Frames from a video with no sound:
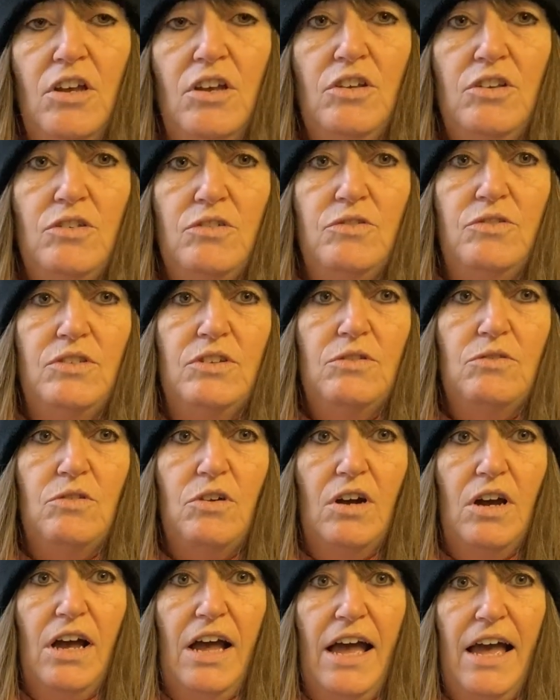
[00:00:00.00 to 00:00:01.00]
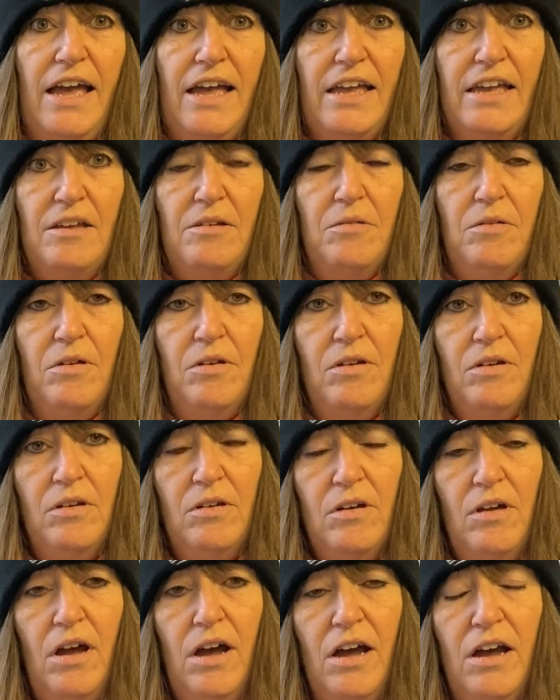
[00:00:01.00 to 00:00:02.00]
you still got a
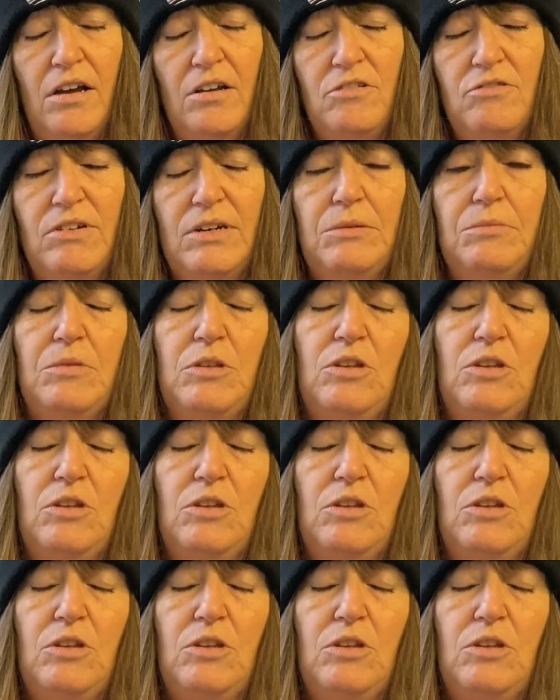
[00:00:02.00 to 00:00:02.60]
grip